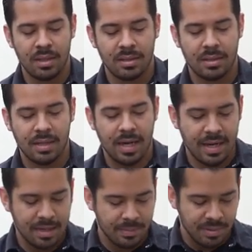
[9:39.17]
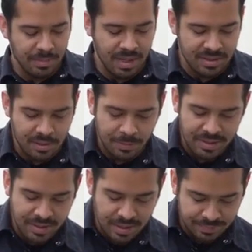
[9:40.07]
so that I can put my soap in
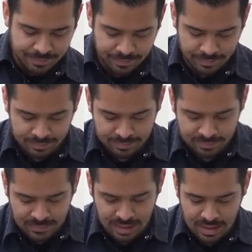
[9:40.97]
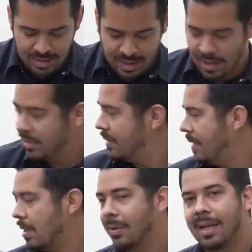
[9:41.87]
there. Now with the
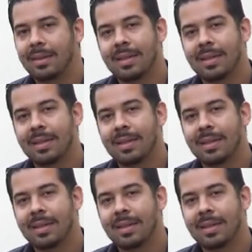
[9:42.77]
vehicle like